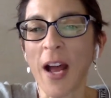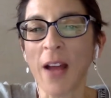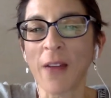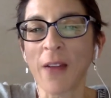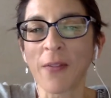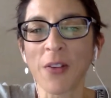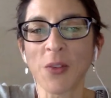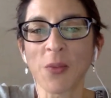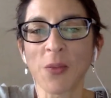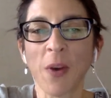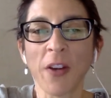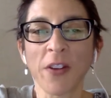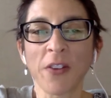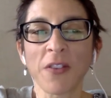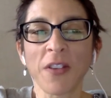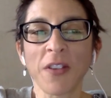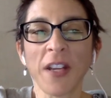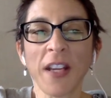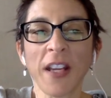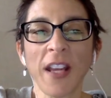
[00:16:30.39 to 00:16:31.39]
I was
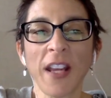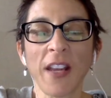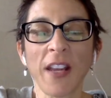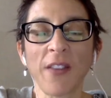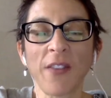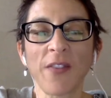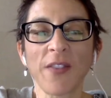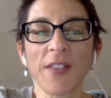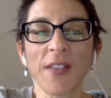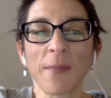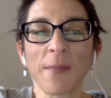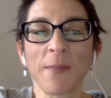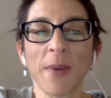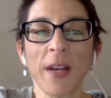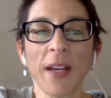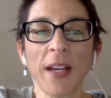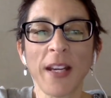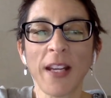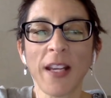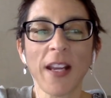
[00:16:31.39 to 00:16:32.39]
wondering if
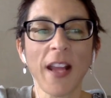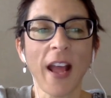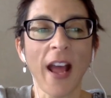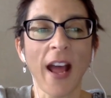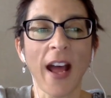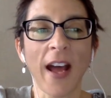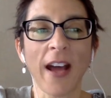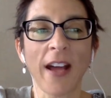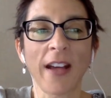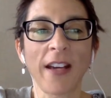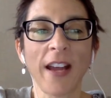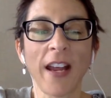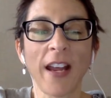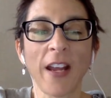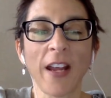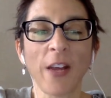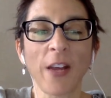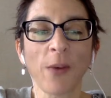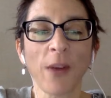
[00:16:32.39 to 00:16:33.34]
somebody had a